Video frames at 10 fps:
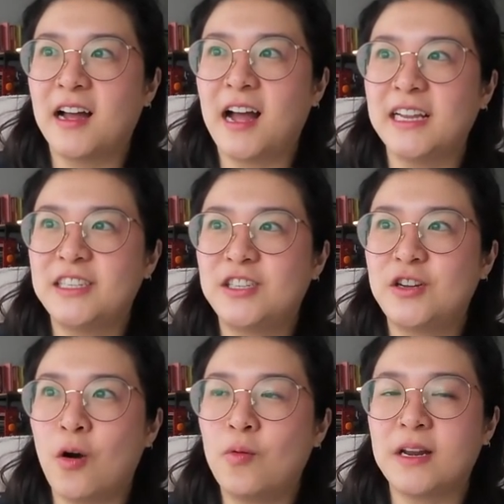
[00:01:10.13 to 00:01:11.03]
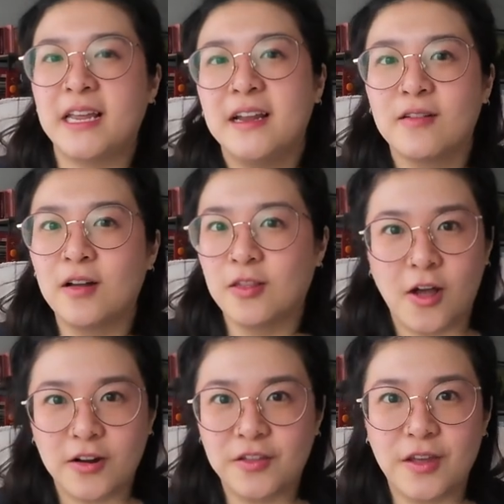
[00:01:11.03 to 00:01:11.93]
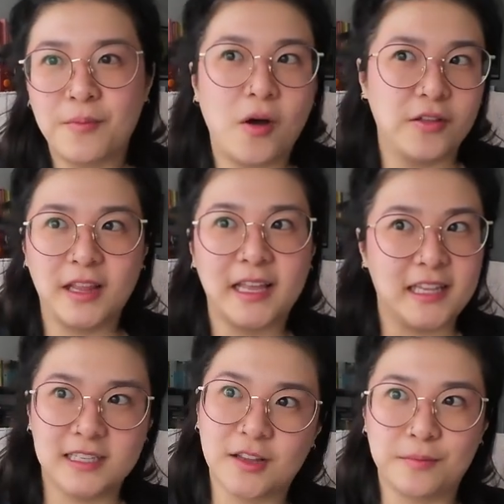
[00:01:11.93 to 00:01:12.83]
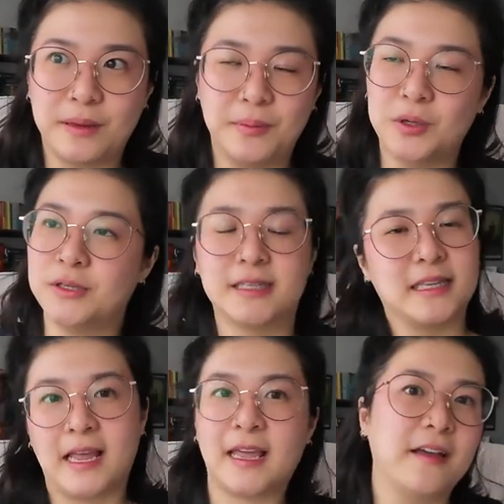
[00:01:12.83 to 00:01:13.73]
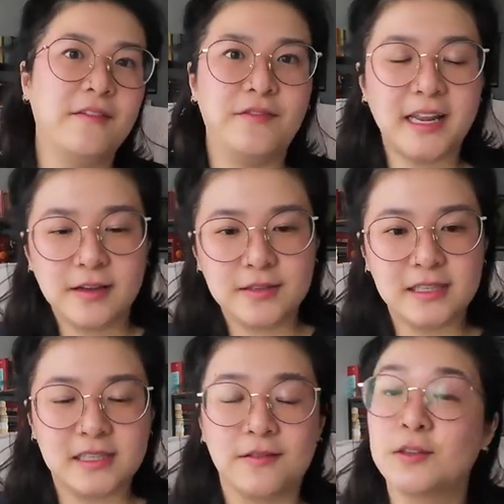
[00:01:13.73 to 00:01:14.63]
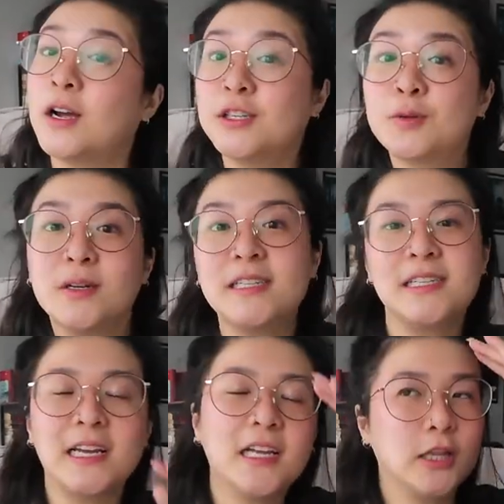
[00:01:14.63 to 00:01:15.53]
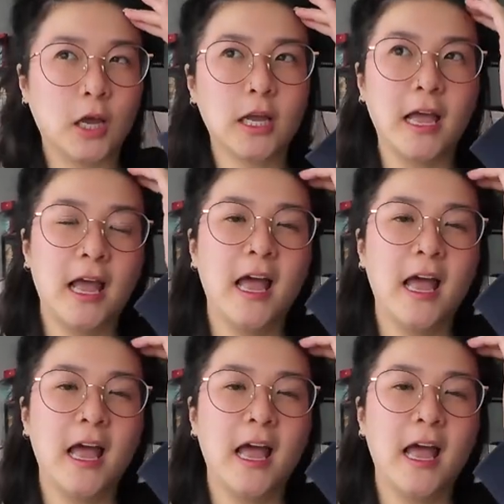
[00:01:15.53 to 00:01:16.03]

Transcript: I don't hear a lot of them on like these other people's like videos and stuff. So I just wanted to take a look.